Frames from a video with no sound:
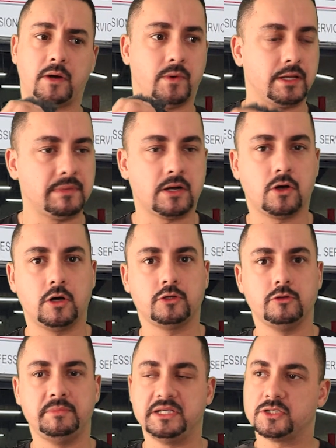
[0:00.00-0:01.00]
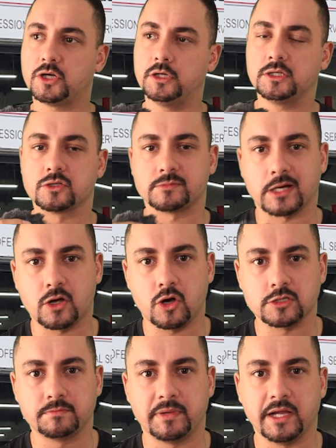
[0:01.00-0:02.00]
I want my car to be solid because my
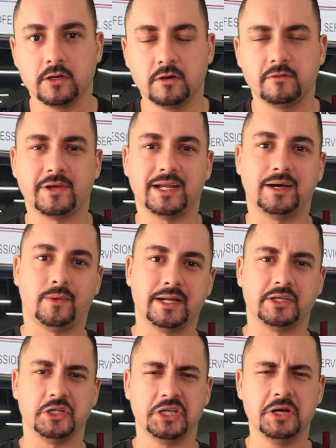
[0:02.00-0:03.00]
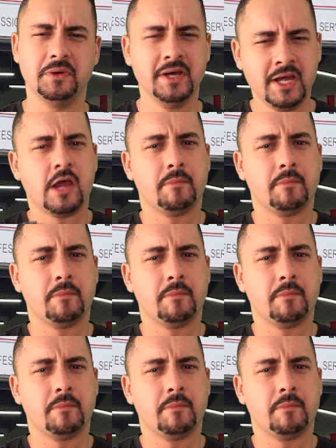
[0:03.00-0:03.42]
car's paid off and I want to, you know,